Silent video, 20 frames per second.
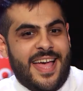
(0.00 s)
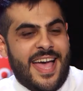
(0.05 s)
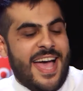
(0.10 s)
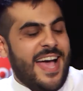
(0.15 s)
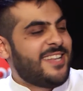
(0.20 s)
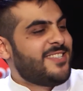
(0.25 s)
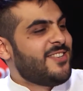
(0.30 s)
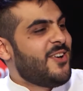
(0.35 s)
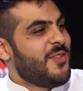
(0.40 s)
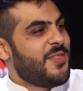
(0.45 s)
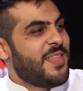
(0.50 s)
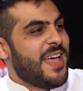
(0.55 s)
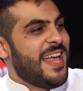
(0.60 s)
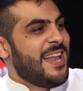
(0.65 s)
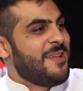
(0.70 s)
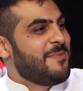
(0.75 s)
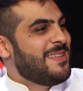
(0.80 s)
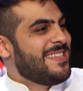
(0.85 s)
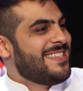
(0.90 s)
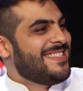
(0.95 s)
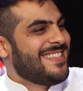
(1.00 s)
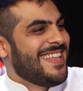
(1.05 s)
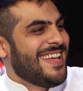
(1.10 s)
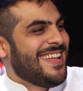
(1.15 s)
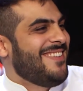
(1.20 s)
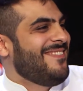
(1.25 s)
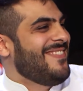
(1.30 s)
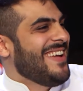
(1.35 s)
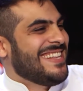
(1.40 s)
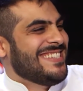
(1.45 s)
has all the elements that
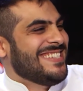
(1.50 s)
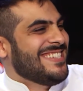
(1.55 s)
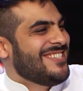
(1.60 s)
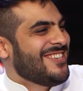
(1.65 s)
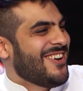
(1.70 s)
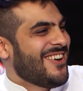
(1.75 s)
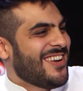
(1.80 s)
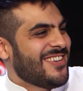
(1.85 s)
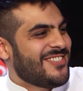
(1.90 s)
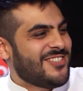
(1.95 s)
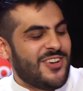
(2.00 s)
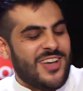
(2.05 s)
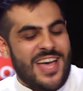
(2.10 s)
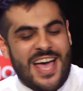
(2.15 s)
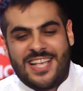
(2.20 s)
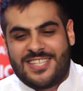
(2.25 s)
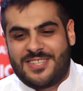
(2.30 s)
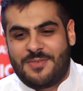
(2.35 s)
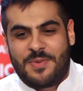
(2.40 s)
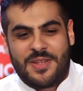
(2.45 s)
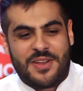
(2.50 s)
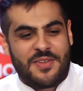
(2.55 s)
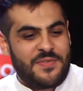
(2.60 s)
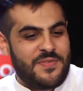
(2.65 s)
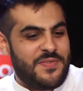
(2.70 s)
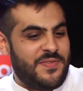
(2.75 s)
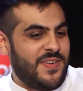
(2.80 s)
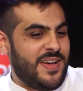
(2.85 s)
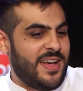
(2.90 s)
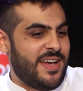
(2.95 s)
makes it genre. So it has a bit of,
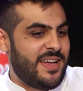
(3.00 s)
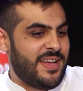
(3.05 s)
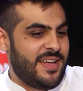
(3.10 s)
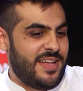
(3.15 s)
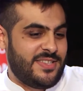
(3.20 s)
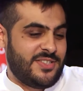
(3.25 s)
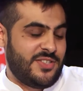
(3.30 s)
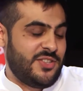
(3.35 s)
it's